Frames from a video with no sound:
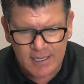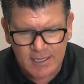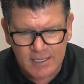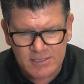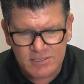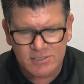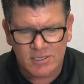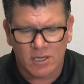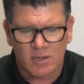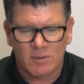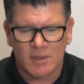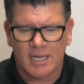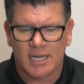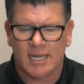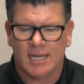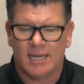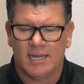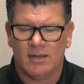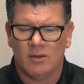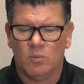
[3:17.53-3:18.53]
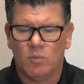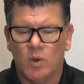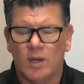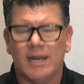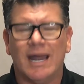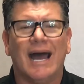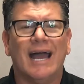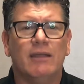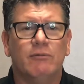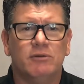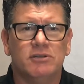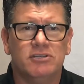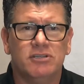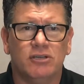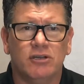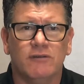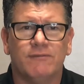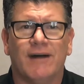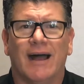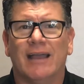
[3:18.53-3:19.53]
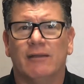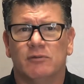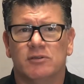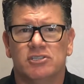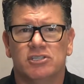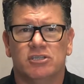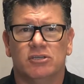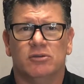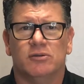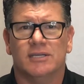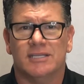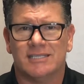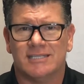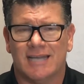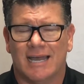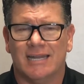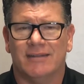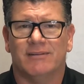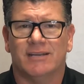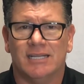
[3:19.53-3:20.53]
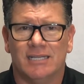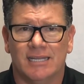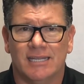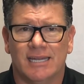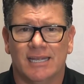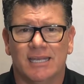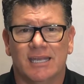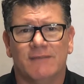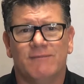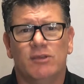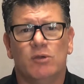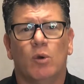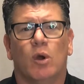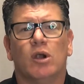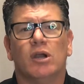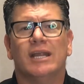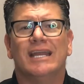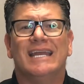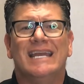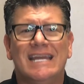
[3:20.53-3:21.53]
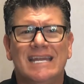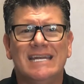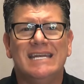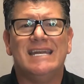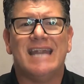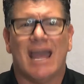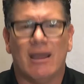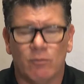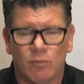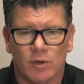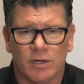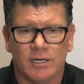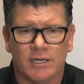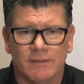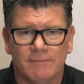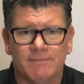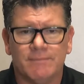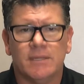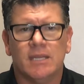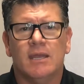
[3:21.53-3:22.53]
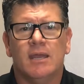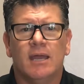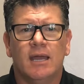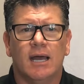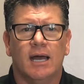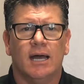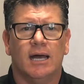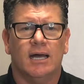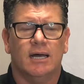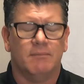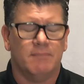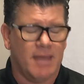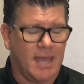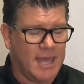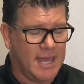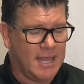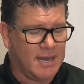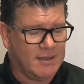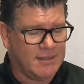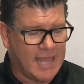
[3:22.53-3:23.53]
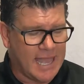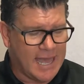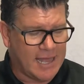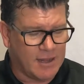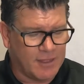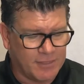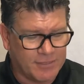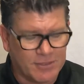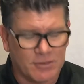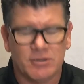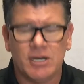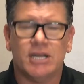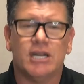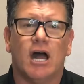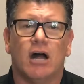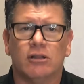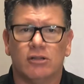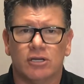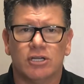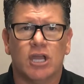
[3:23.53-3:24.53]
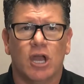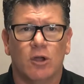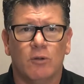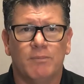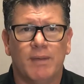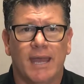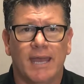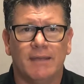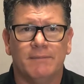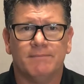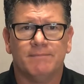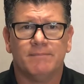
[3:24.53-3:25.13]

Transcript: So what I would do if I was you inside of a clinic, if you are in network and they had a $30 copay,